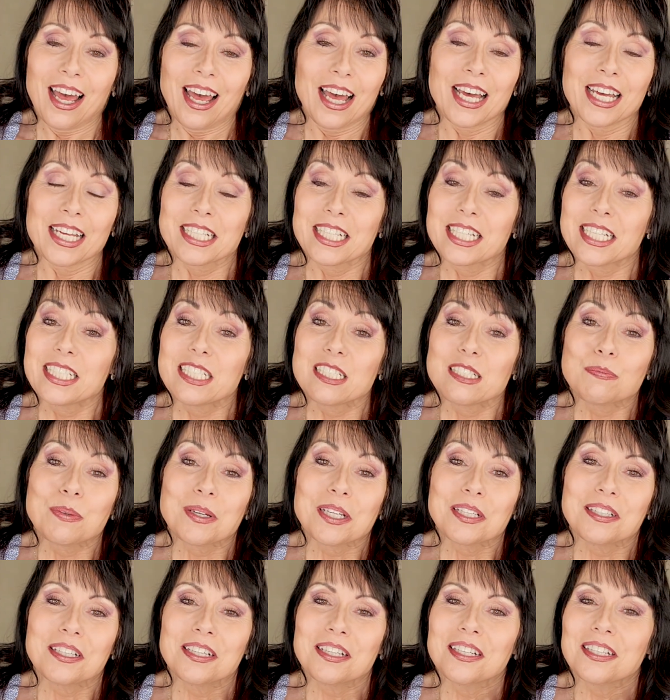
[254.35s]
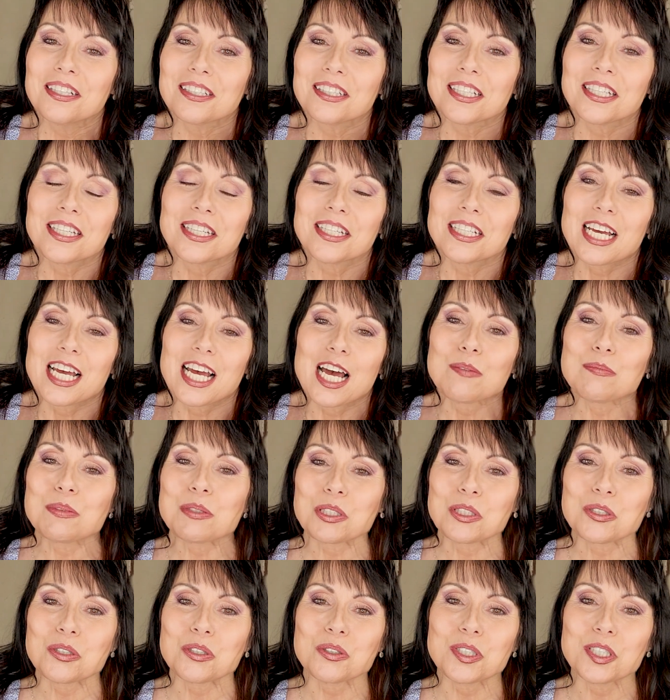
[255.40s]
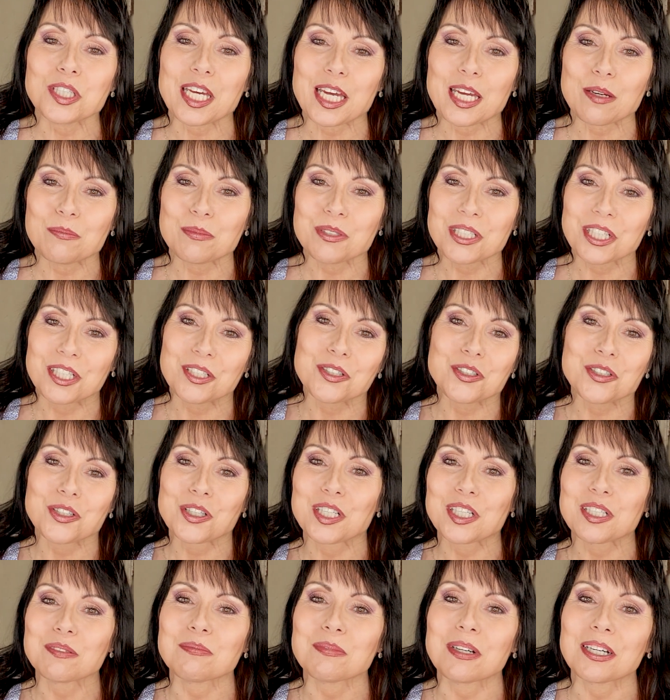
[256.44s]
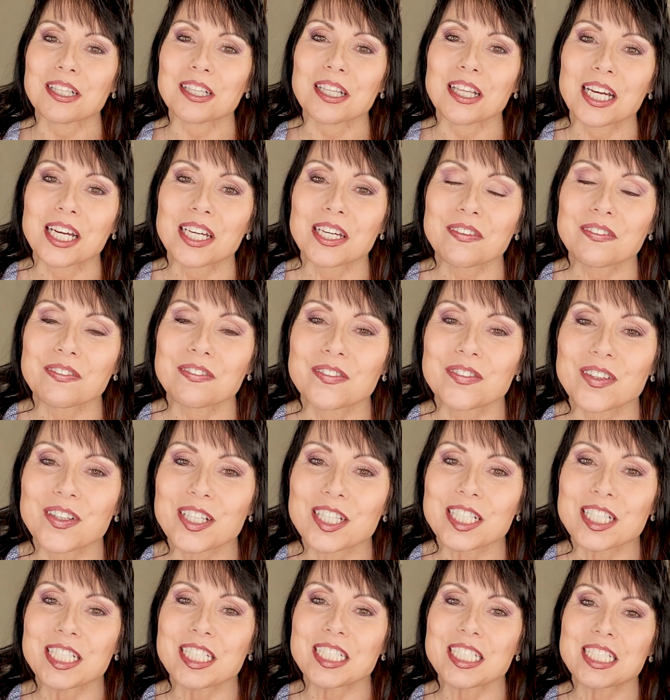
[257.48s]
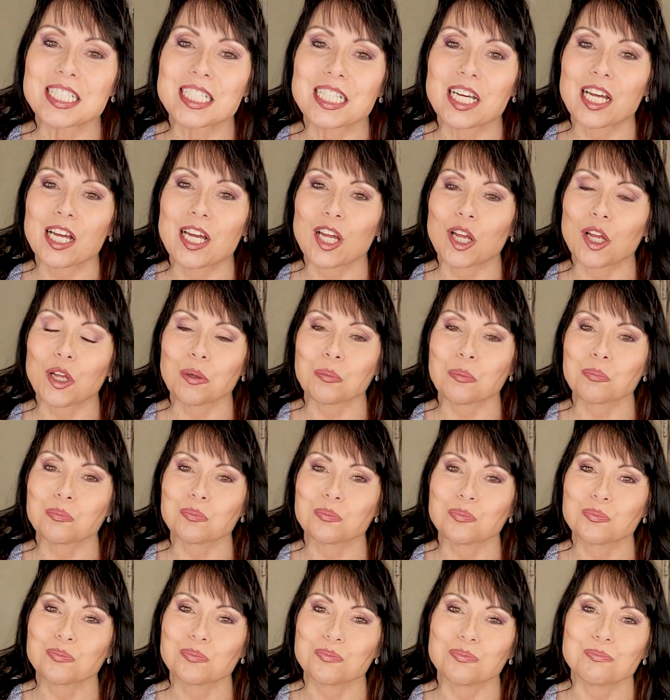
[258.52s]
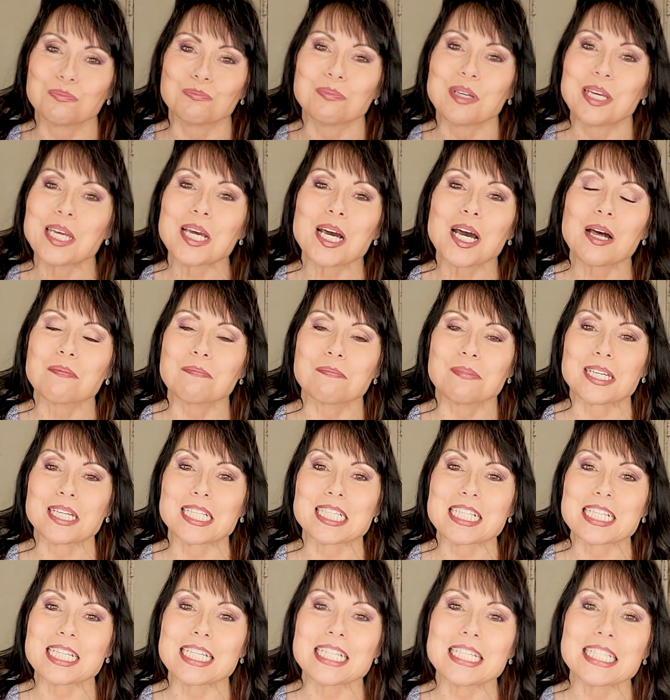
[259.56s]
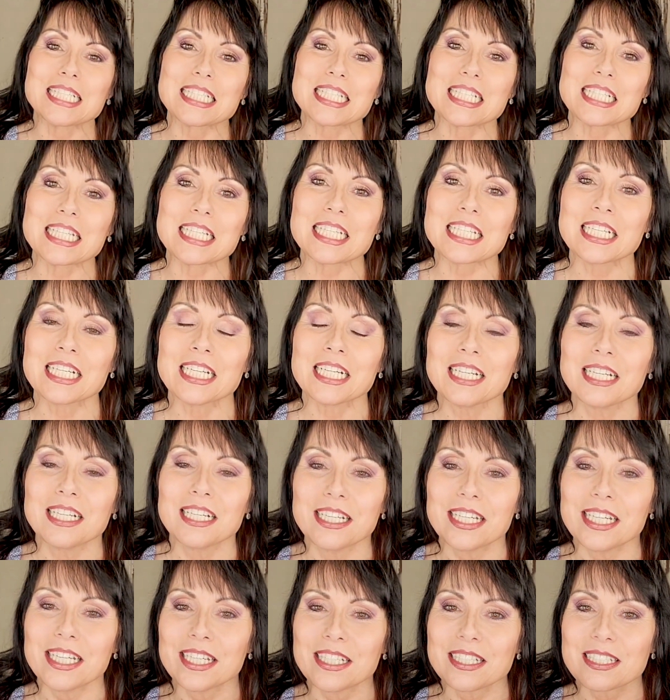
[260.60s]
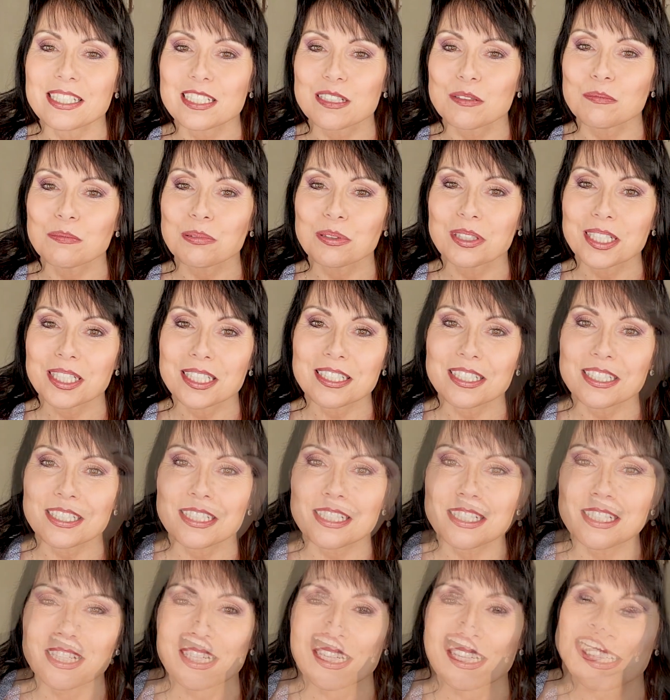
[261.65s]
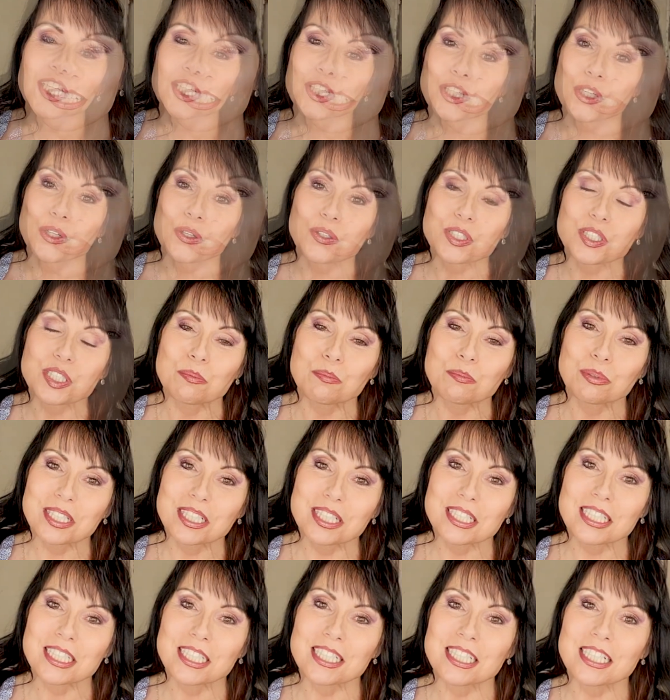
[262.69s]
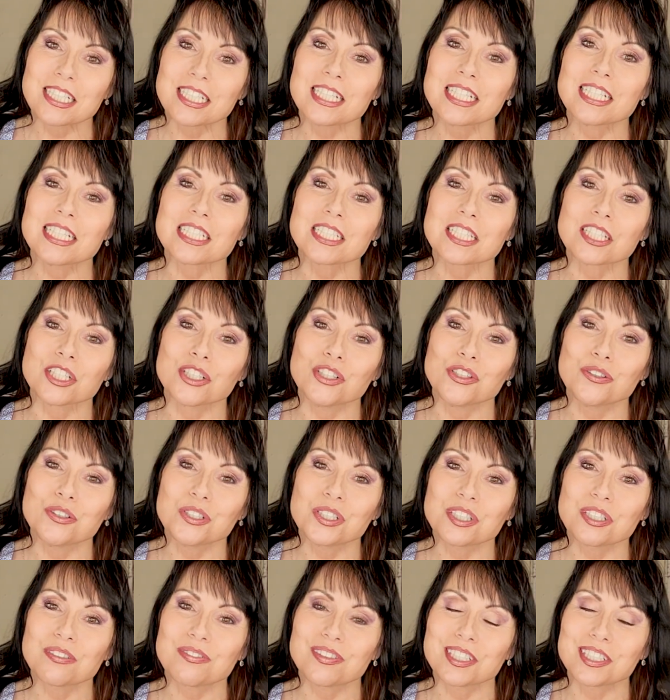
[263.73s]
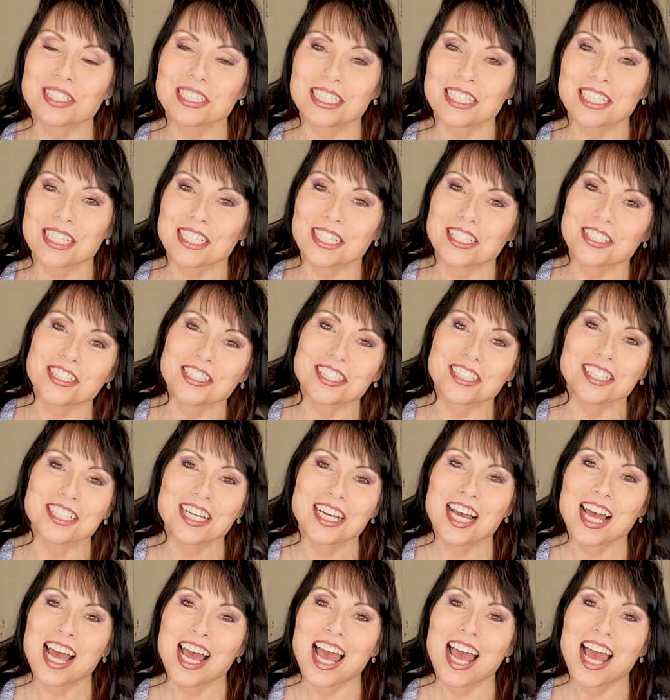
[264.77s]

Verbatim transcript: And it's been like an absolute game changer in my life. It's um, makeup made easy, it's simplistic, and you know, simplicity is the new sophistication.